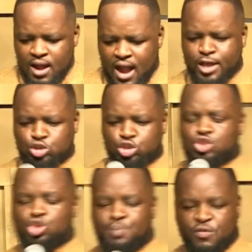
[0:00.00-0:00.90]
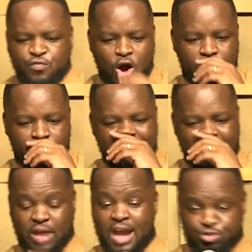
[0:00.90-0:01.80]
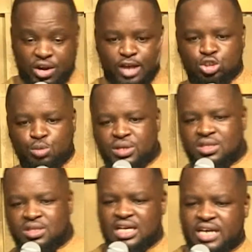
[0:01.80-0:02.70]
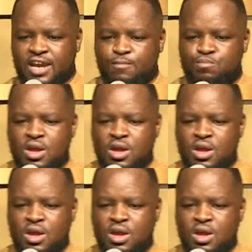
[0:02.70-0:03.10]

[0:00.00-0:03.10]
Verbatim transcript: I taught you before, and I'm, I thought I should bring this again